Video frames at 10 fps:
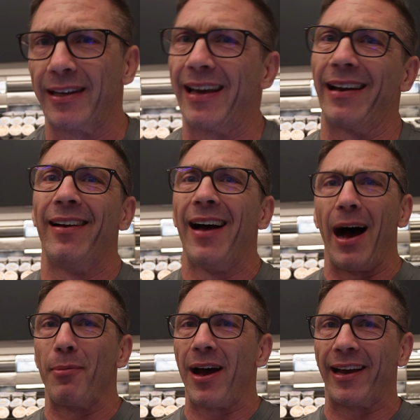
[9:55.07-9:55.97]
Again,
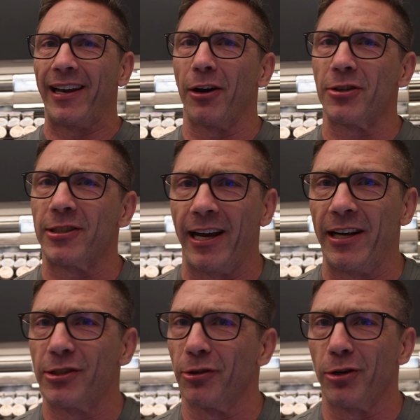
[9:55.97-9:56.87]
I'm not getting on
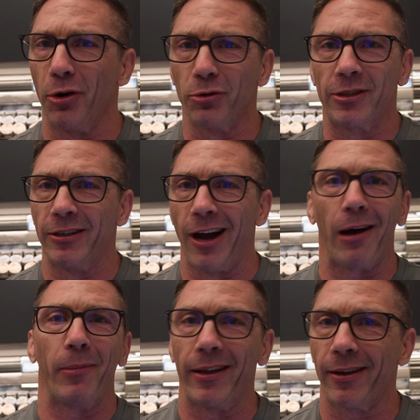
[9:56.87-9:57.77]
stage, so don't
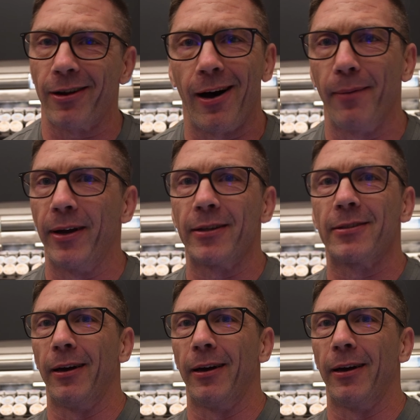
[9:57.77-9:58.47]
knock me in the comments.